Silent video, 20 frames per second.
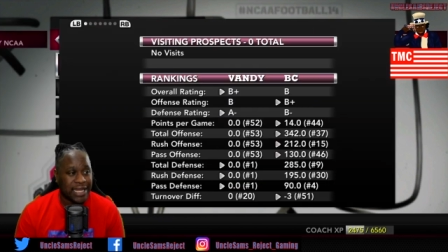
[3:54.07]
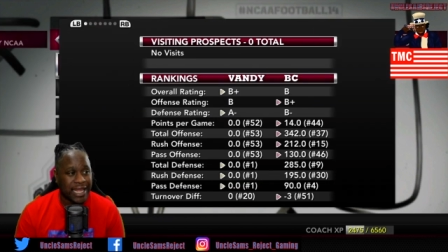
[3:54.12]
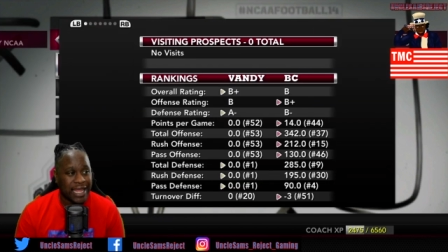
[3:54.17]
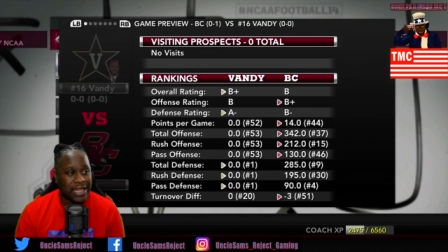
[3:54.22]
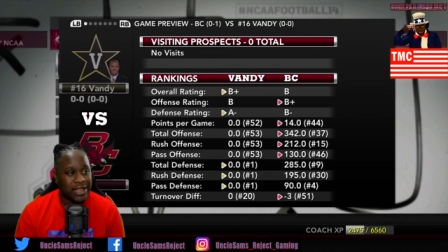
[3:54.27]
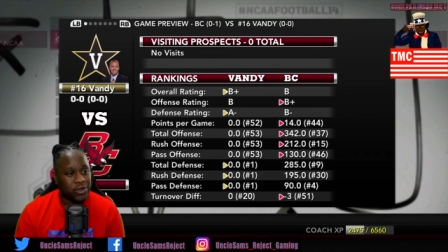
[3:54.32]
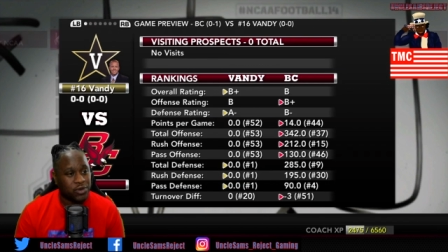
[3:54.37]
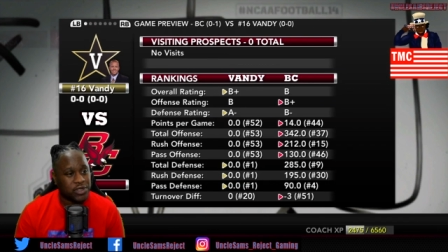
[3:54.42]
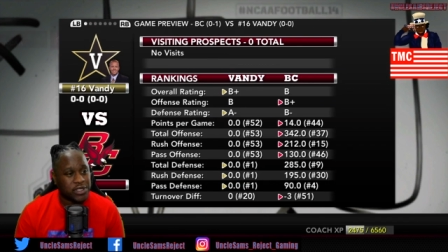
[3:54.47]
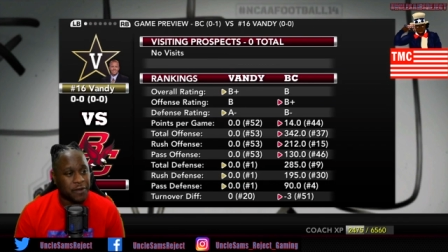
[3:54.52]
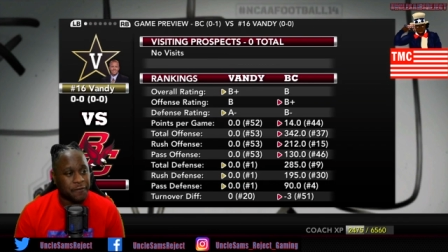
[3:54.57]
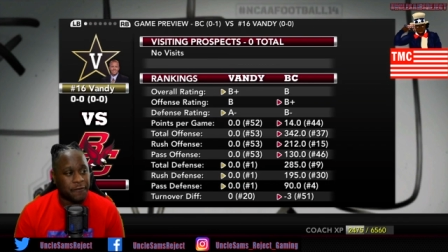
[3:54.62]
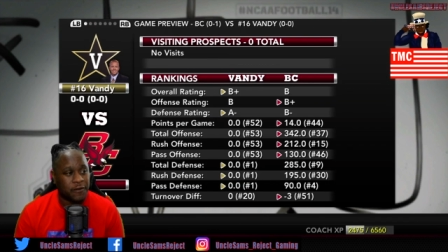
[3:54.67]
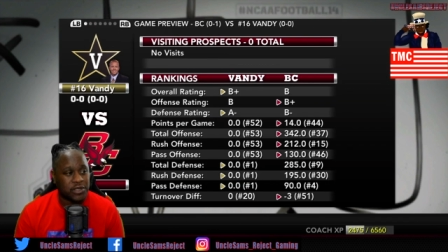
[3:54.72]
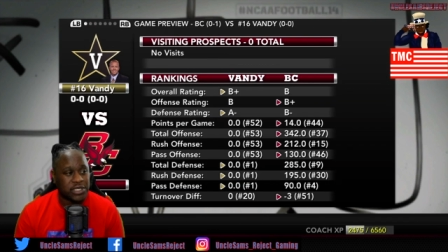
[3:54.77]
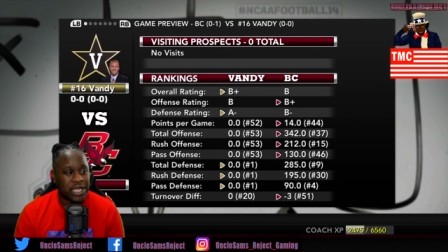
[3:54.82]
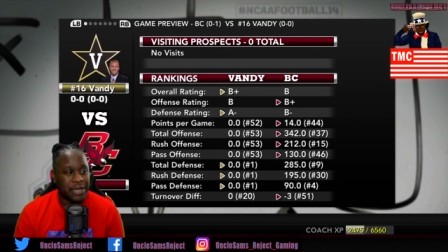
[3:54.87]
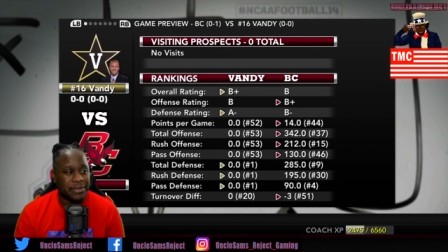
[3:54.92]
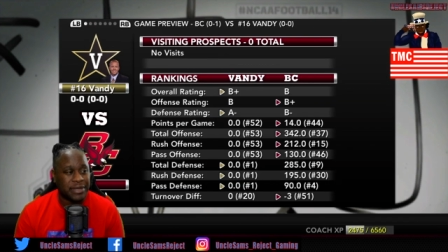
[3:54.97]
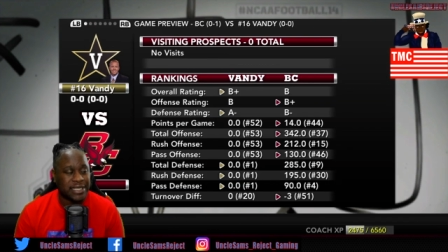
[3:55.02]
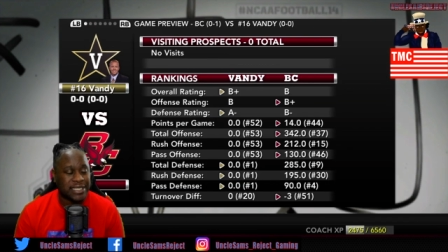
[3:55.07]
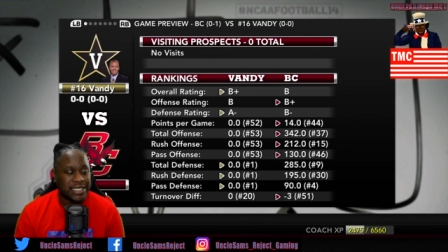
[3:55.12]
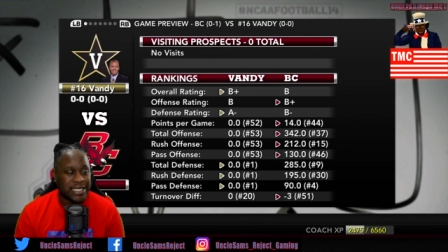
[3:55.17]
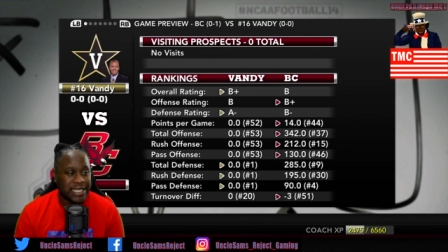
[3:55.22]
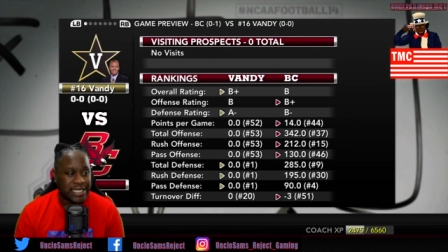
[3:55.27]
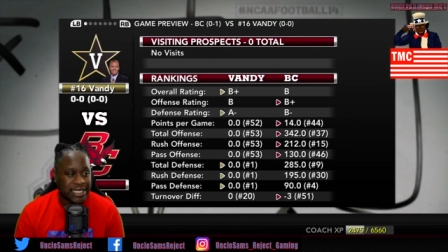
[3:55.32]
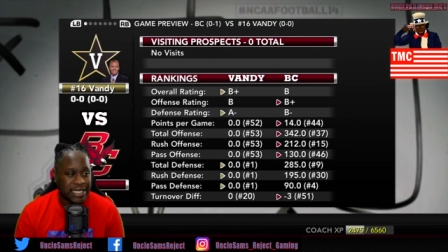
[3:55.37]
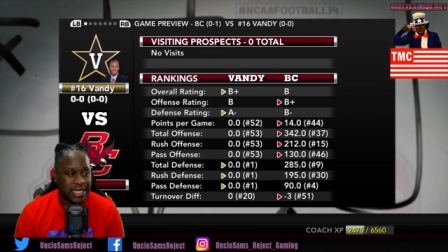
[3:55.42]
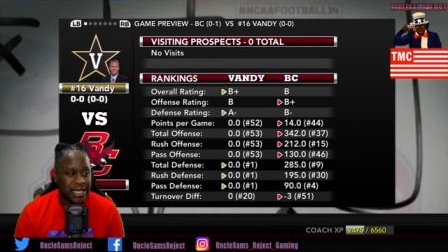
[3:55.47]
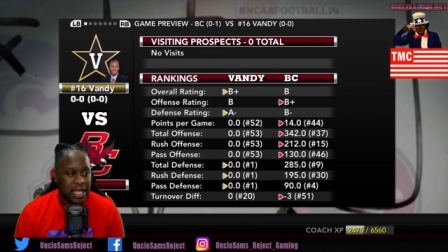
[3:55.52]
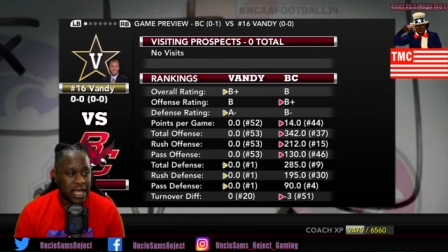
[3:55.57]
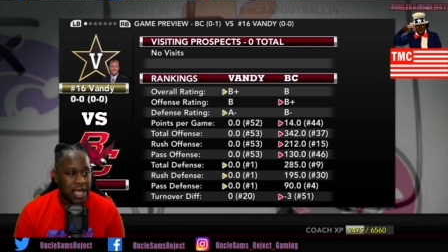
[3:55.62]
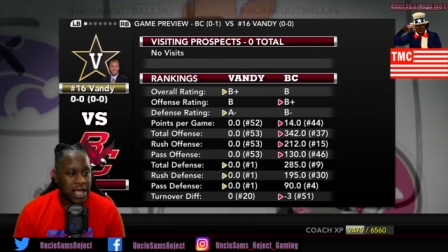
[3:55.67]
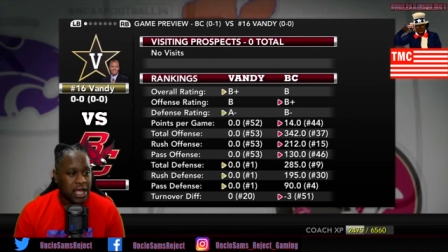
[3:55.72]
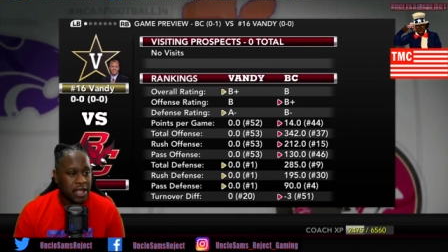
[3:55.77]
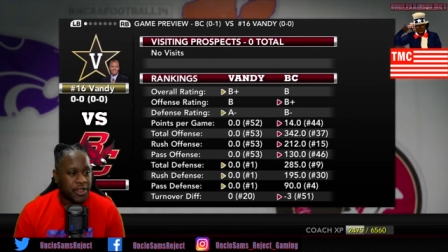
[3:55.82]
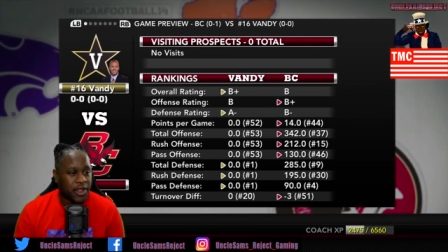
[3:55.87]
they did lose their first game of the season.